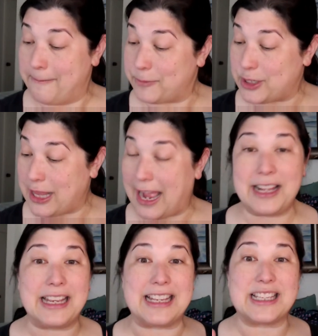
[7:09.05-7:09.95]
So that
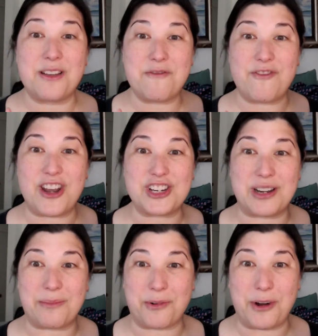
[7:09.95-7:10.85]
is finish
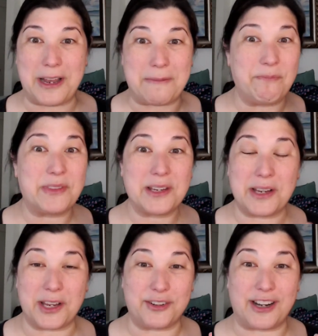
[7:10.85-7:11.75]
number one. Are
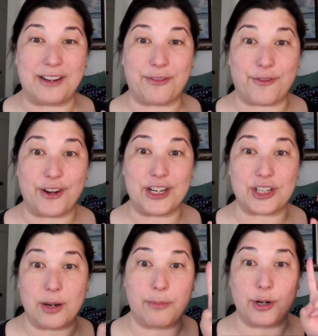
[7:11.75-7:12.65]
you ready for finish
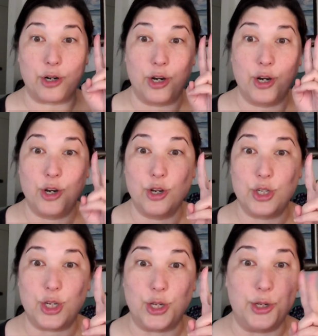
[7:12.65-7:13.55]
number
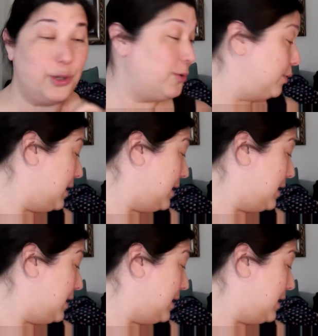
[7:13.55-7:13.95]
two?